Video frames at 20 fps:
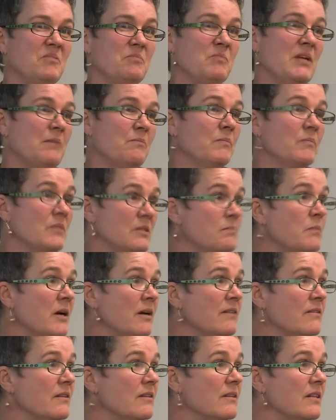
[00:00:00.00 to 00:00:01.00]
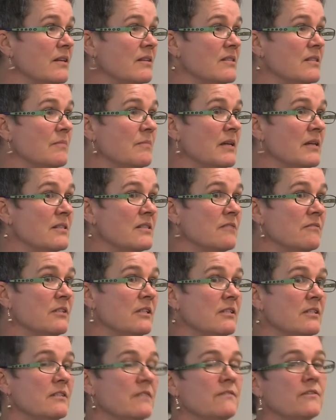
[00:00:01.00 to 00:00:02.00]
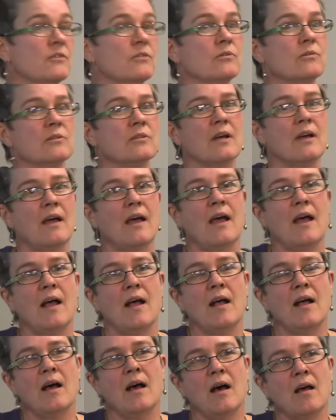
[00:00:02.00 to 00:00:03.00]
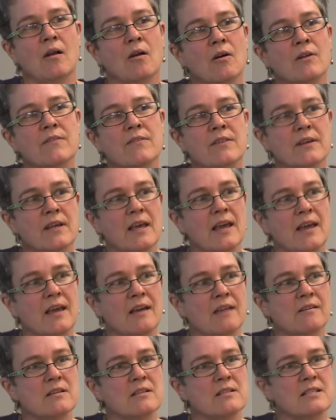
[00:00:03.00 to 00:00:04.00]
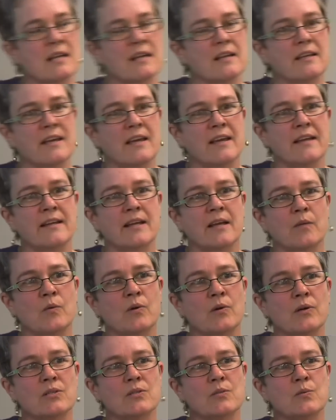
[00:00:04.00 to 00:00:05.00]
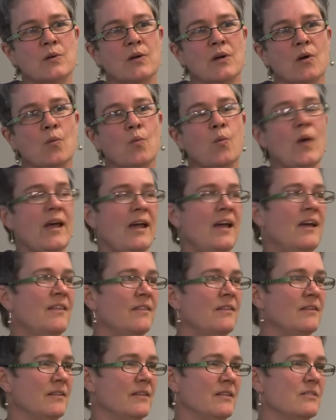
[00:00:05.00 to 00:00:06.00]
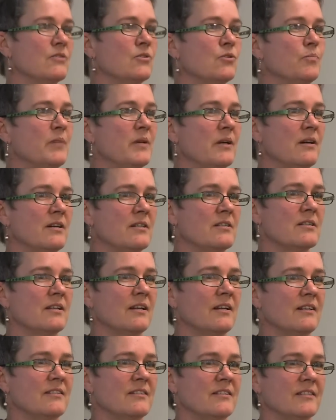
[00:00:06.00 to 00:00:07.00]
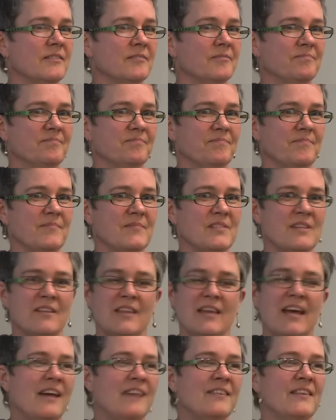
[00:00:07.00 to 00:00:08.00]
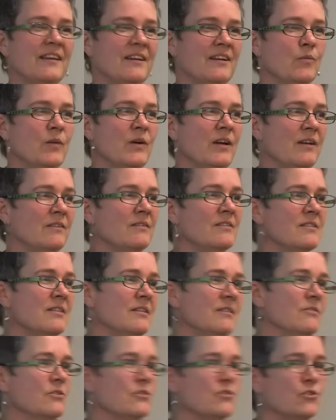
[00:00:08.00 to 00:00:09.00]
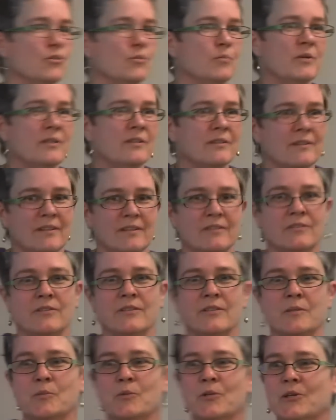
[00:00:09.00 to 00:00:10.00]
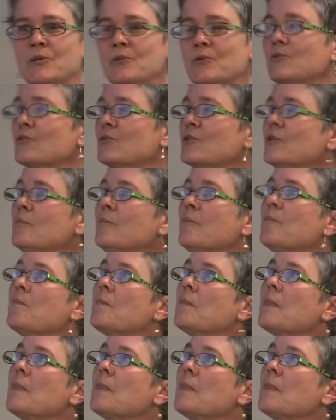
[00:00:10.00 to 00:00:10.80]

that's part of the things that makes it really difficult. A lot of the carers and care networks were aware that this could be isolating. So they had that awareness. They're not stupid. They're doing a pretty good job.